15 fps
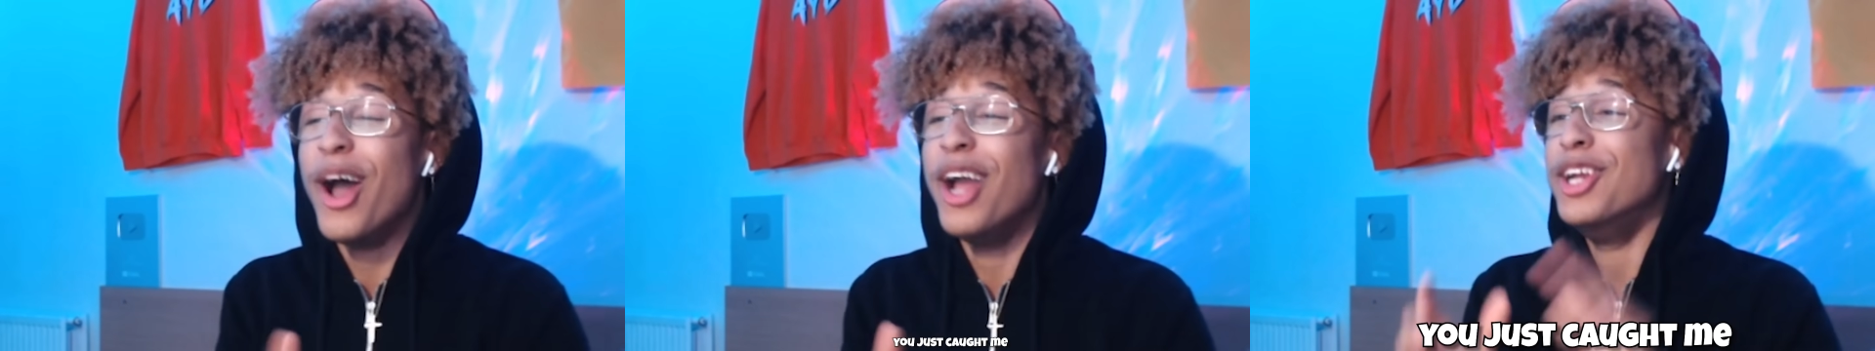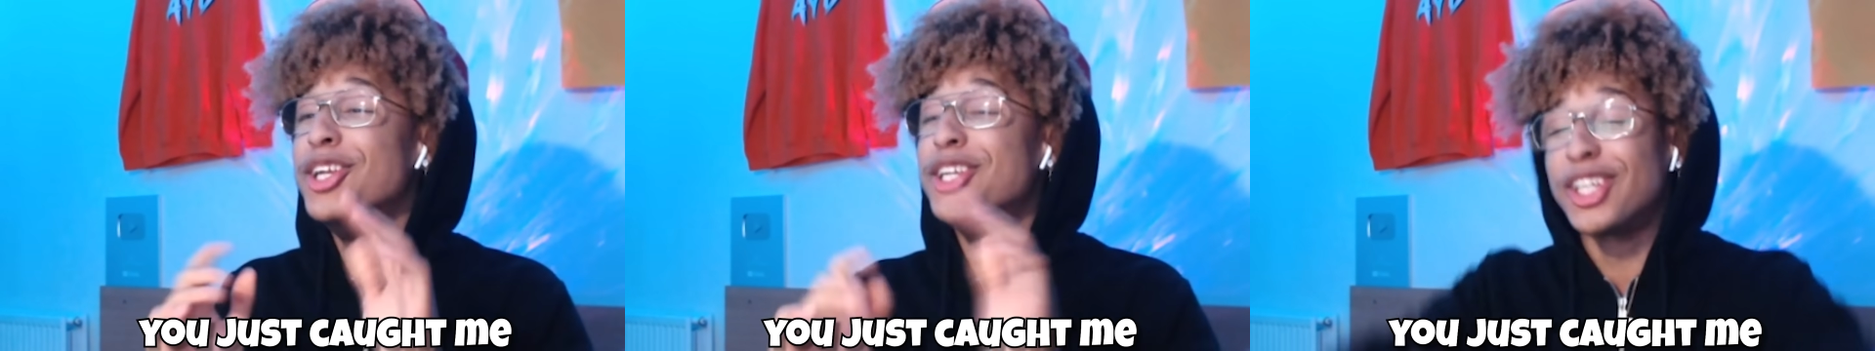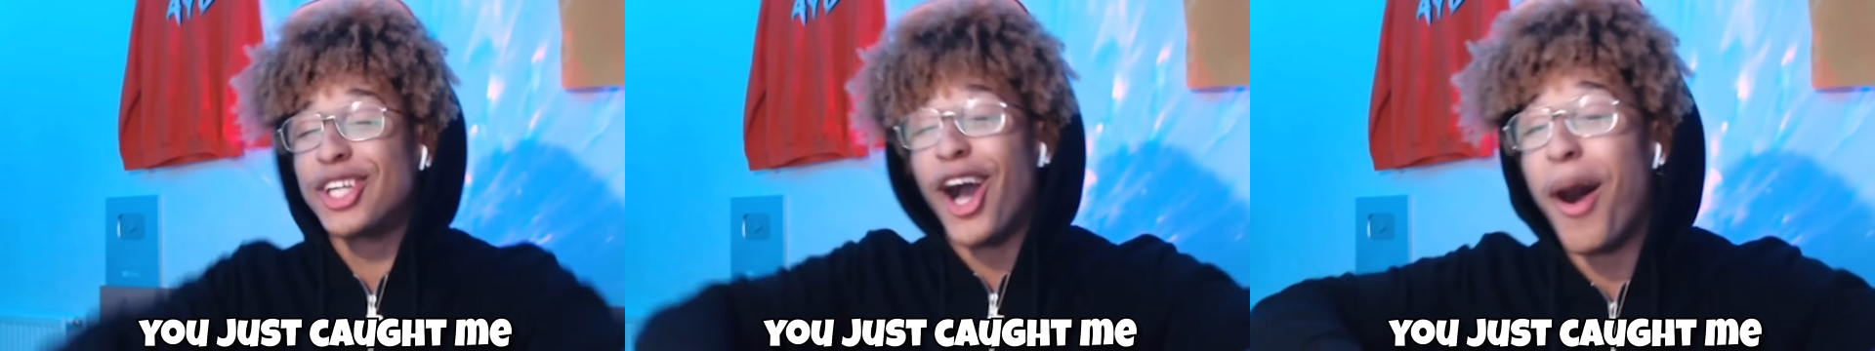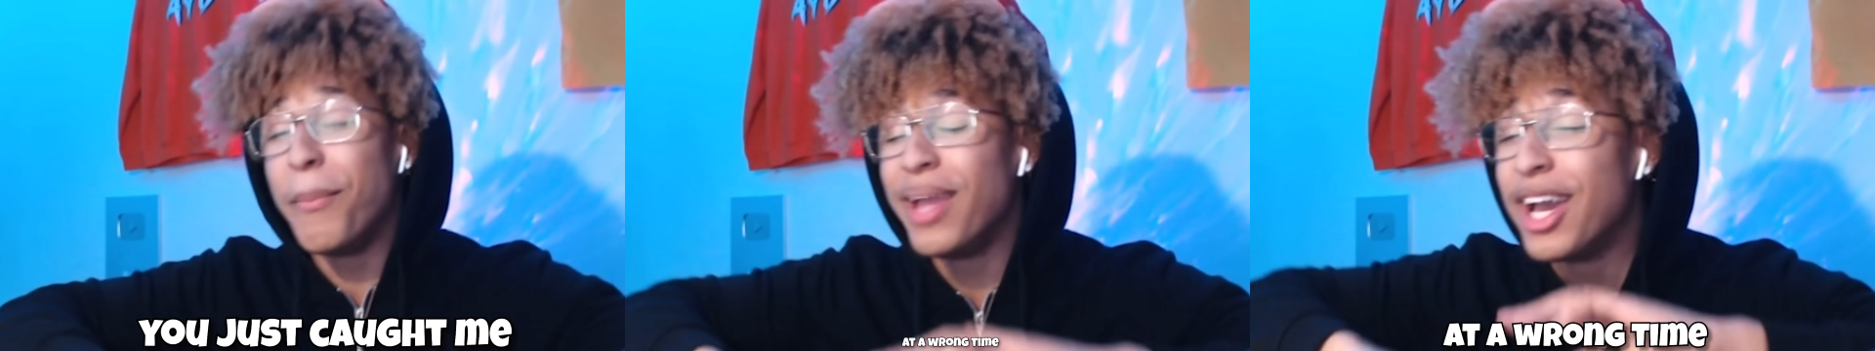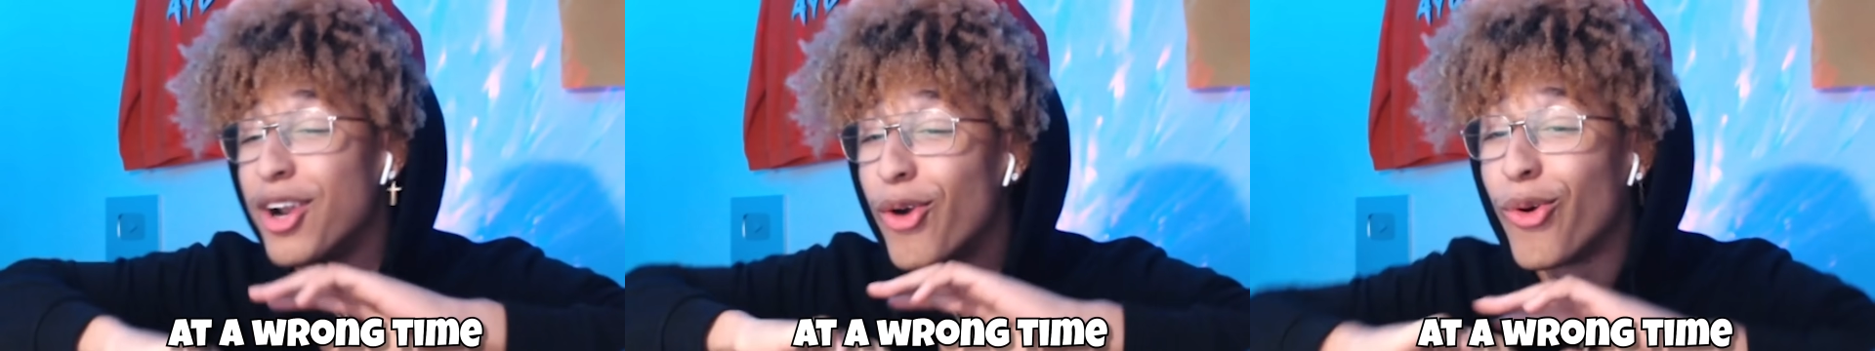You just caught
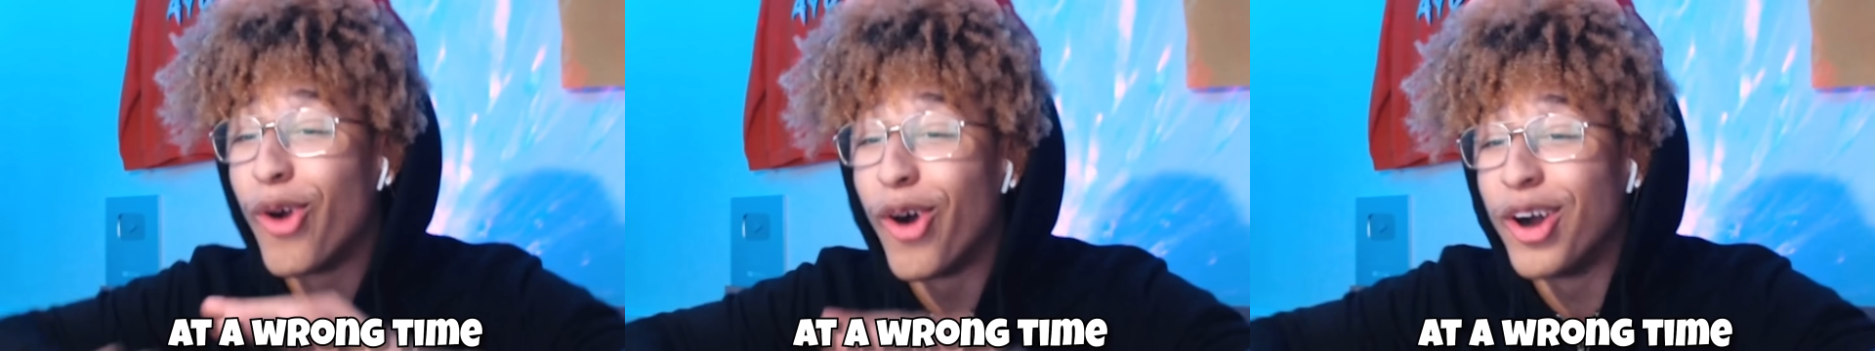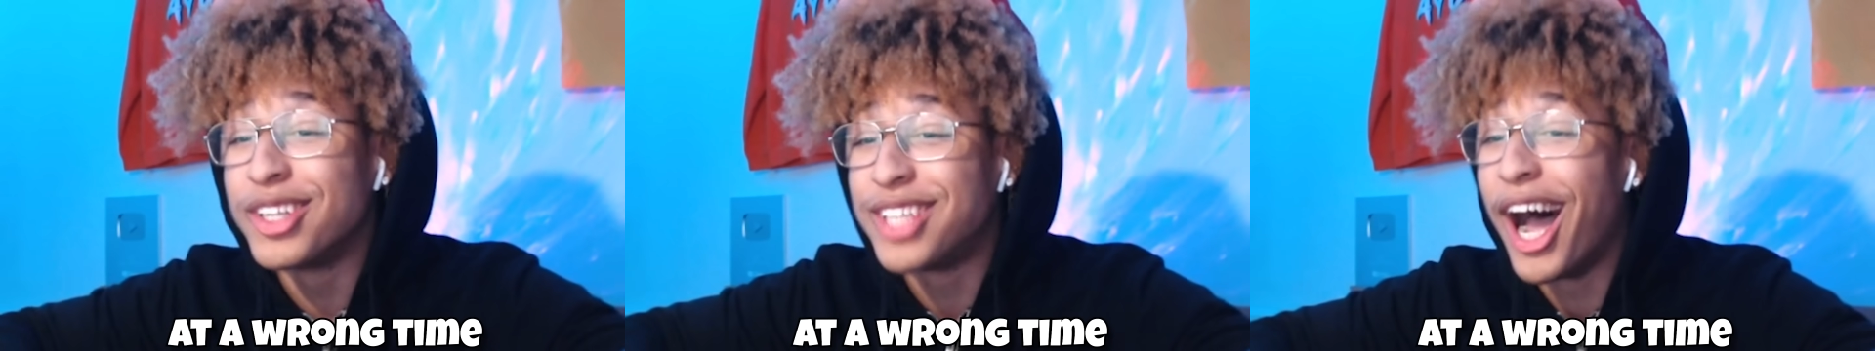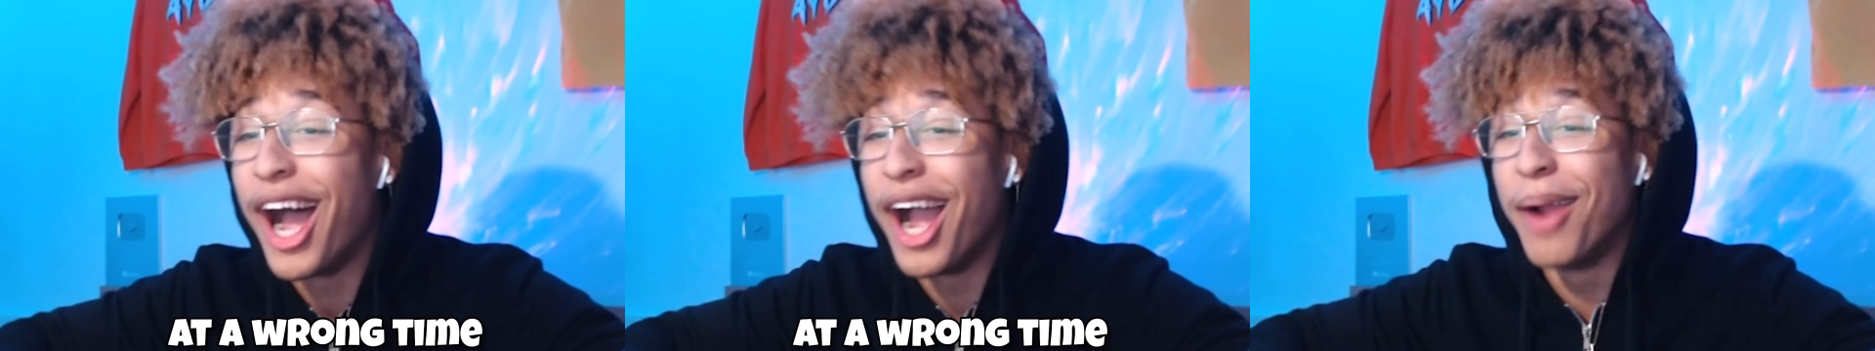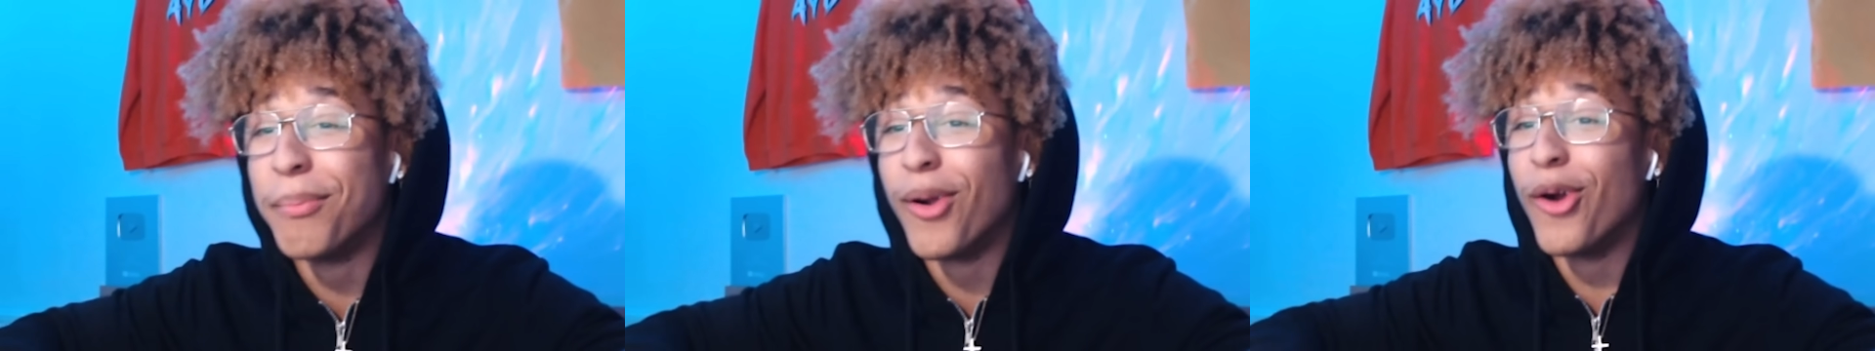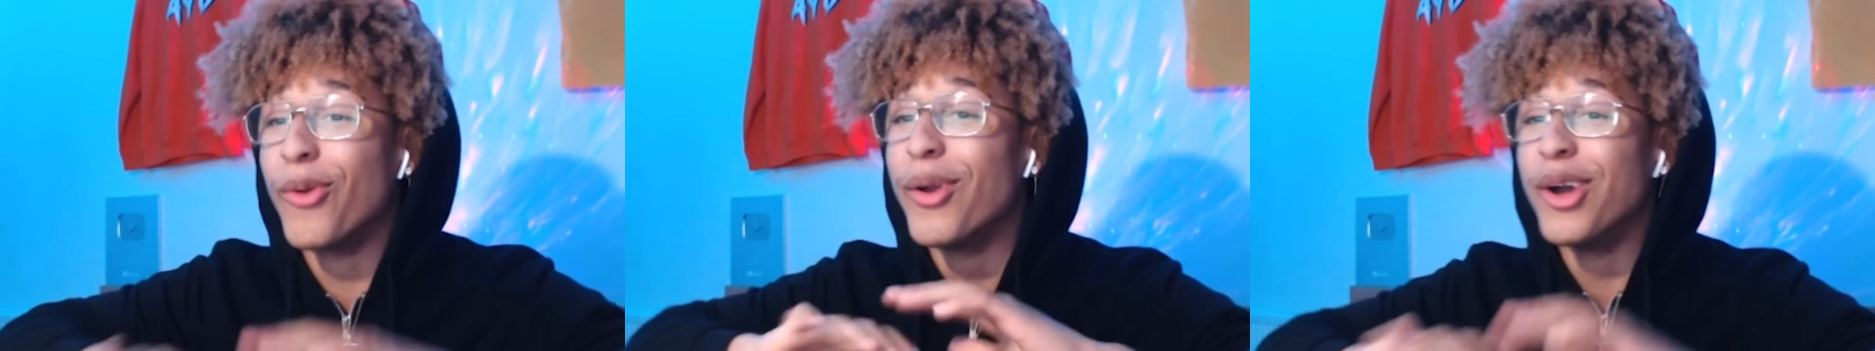me at the wrong time,
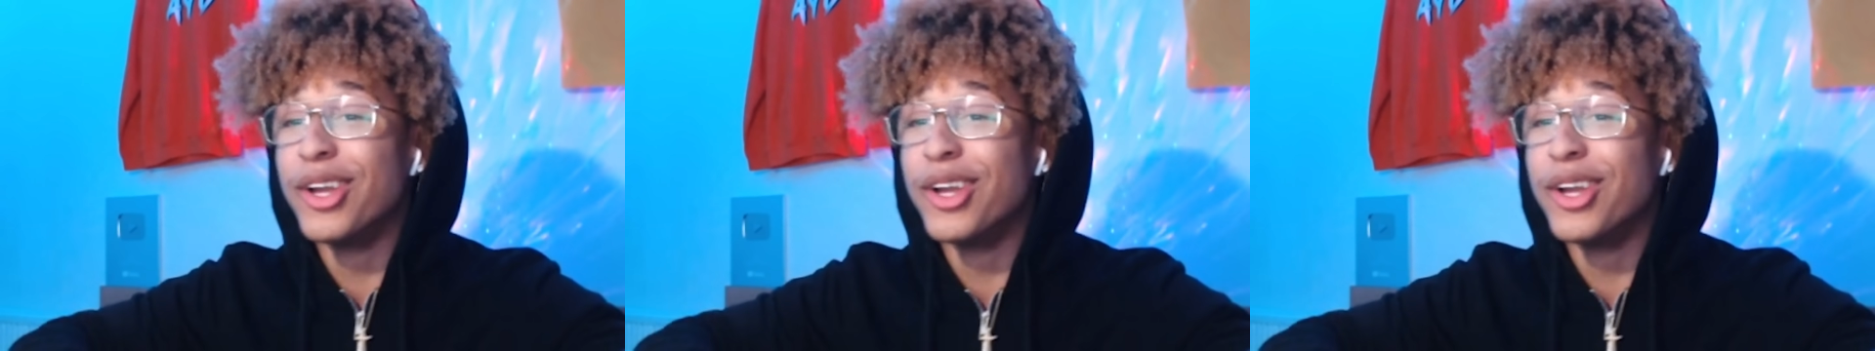bro. Real